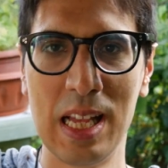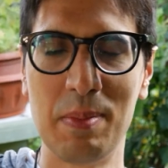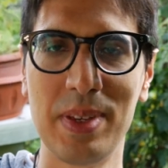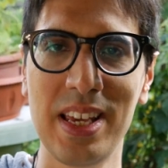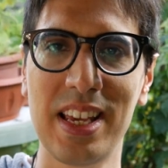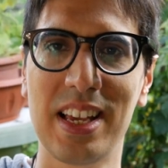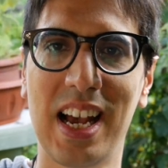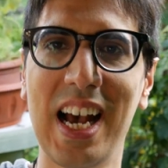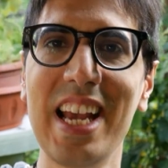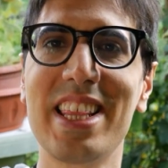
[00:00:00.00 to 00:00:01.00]
Me,
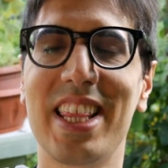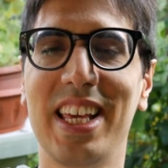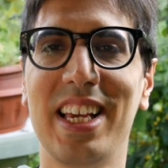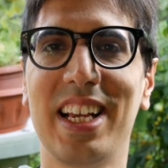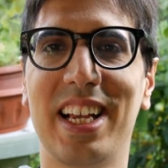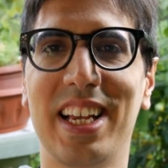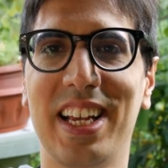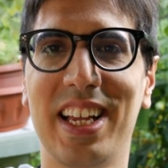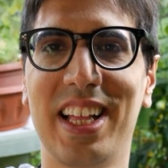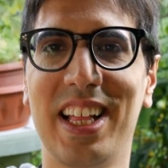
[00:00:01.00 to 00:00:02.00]
I think,
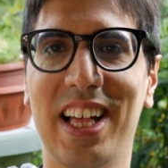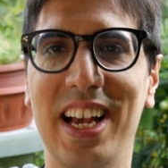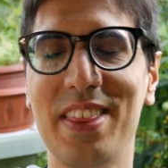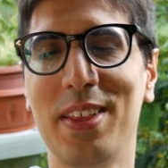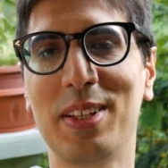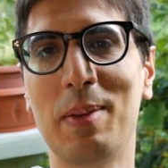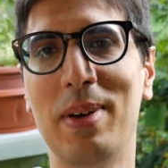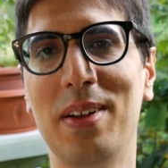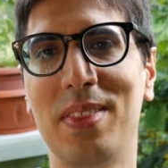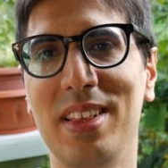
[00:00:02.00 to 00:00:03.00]
I thought
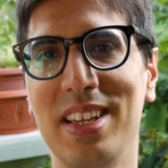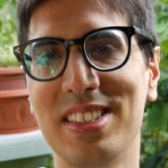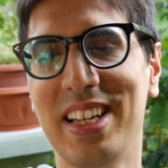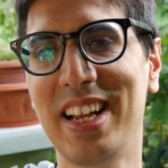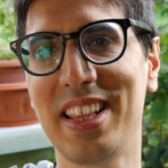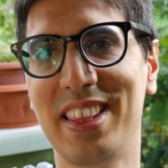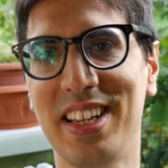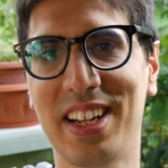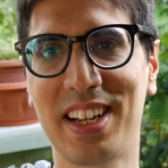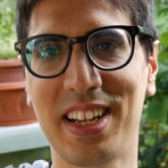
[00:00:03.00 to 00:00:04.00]
about this, and I
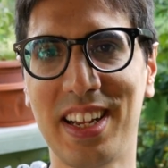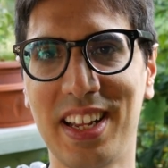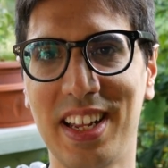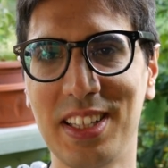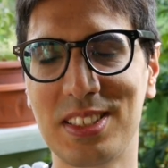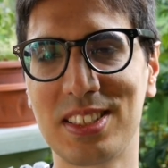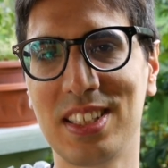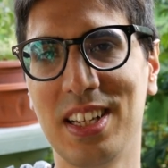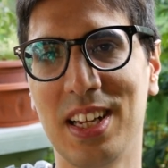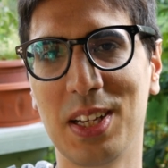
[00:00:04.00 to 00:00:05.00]
think it's
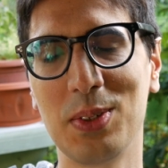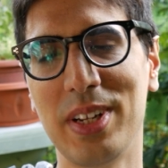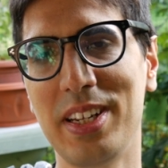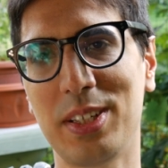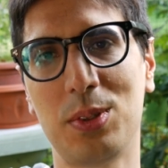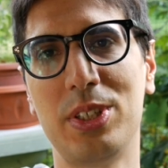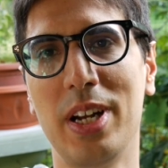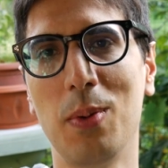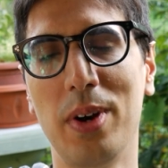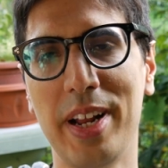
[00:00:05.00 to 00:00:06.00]
a good idea to
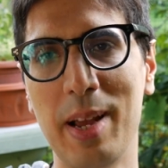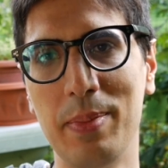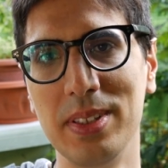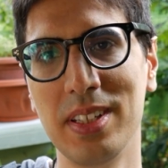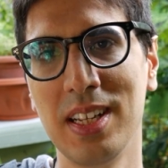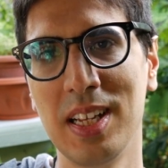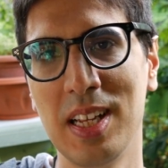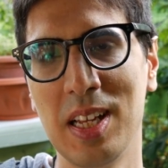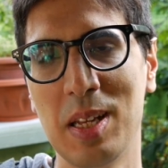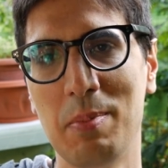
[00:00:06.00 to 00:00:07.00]
share what happened,
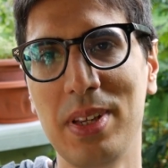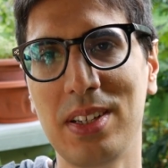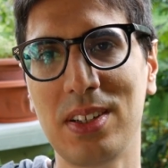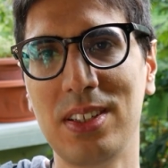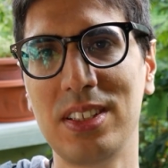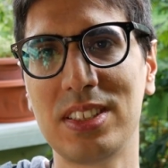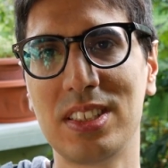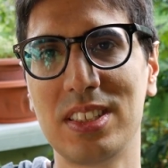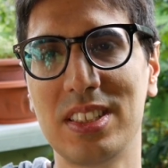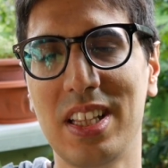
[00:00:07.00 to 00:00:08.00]

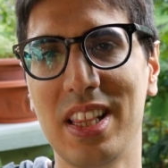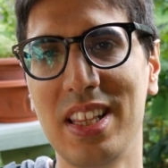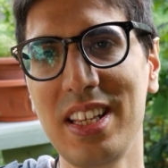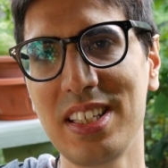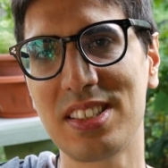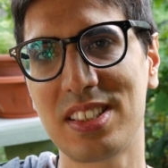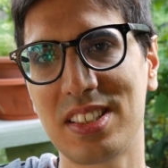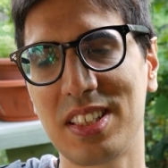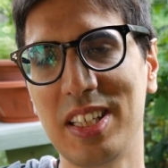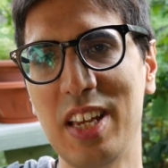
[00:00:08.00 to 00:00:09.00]
because
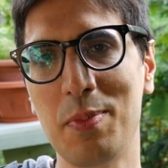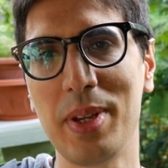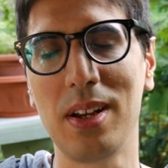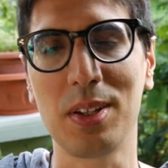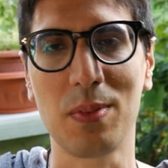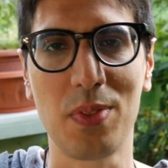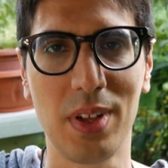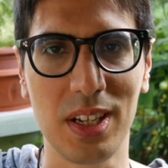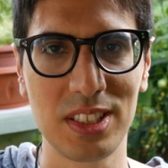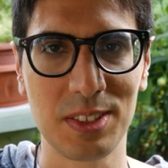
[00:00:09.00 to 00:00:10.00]
this gave me a lot of
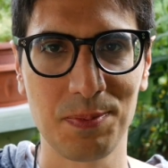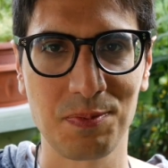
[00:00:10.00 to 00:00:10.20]
thoughts.